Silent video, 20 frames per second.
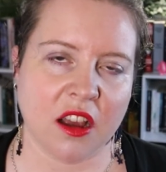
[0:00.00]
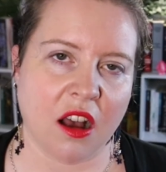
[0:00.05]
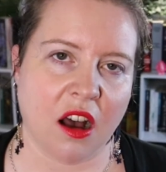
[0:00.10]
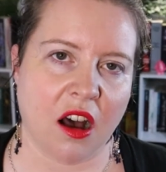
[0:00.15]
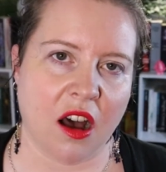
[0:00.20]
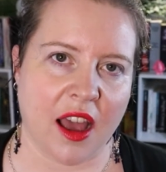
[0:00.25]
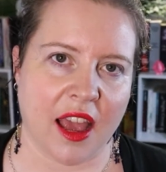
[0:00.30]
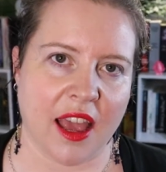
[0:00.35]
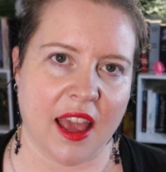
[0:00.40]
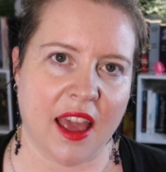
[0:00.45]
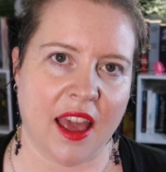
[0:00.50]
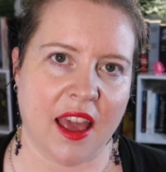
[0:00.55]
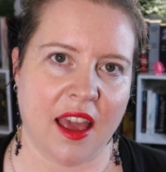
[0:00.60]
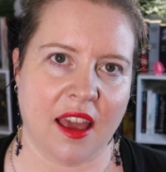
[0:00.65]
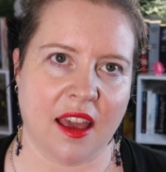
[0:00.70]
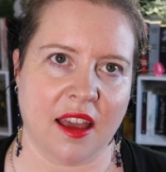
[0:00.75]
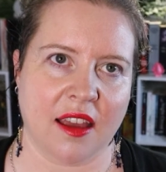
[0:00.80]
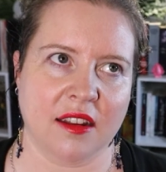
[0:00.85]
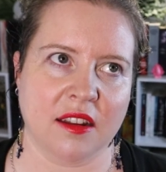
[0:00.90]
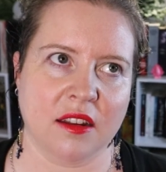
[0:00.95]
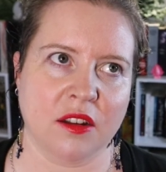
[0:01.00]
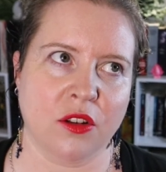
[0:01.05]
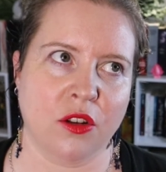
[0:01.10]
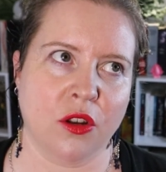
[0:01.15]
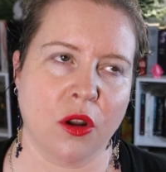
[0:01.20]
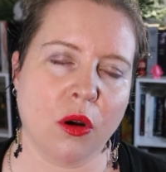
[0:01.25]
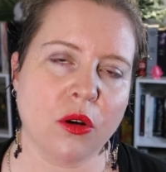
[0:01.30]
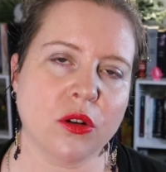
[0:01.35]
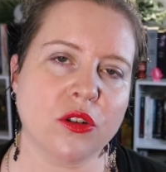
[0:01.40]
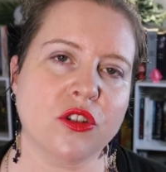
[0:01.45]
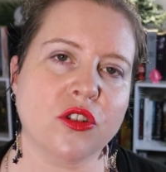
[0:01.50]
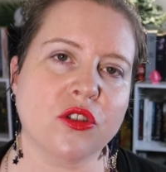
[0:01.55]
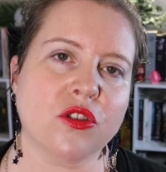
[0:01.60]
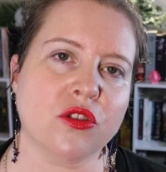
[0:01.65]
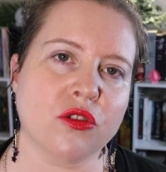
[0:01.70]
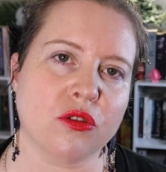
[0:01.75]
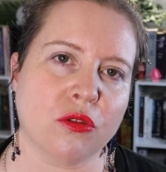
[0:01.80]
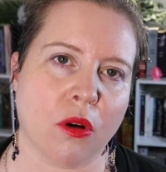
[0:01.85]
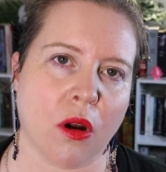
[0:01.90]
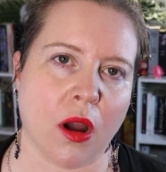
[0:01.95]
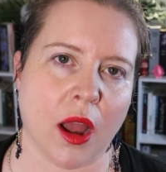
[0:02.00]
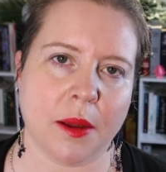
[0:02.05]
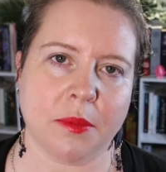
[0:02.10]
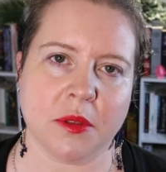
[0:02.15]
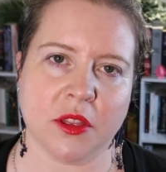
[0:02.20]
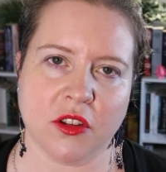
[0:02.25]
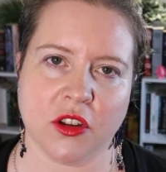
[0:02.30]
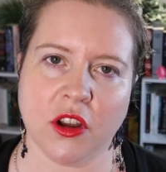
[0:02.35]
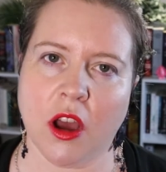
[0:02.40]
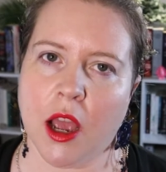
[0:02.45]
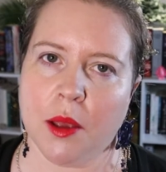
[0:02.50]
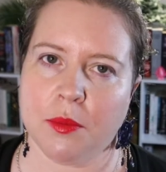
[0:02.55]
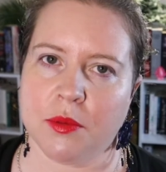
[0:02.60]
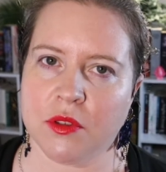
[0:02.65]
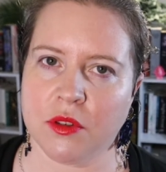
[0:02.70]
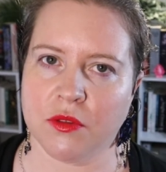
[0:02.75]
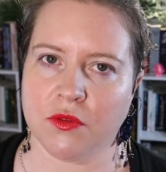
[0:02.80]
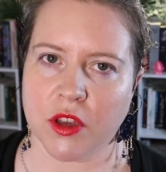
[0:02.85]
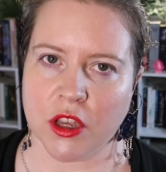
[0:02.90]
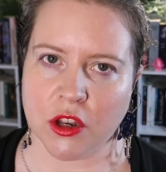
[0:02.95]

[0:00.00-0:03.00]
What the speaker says: I had not described the types of